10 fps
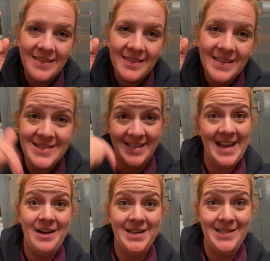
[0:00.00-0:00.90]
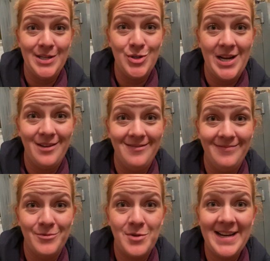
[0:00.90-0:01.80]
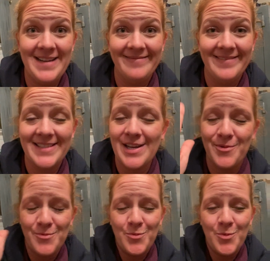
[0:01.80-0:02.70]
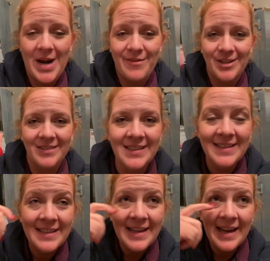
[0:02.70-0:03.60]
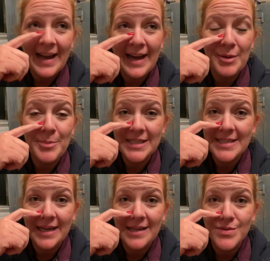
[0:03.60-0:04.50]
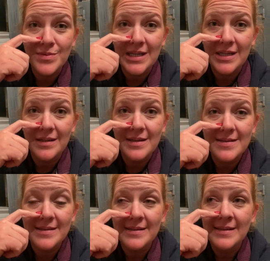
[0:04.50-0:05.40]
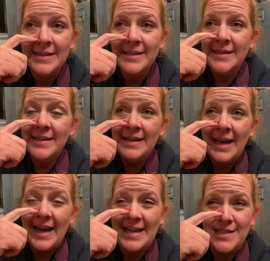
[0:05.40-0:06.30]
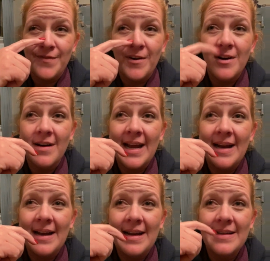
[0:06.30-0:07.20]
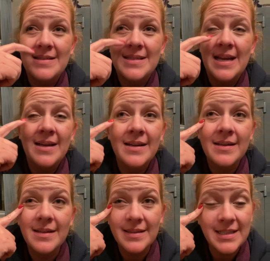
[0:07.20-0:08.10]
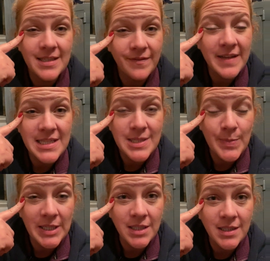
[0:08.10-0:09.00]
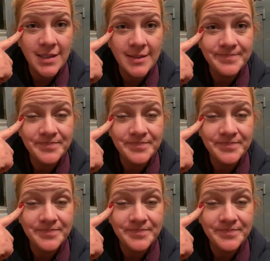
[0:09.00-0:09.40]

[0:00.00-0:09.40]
this account is in jail, right? So whatever. Big tech is ridiculous. As far as the defense bill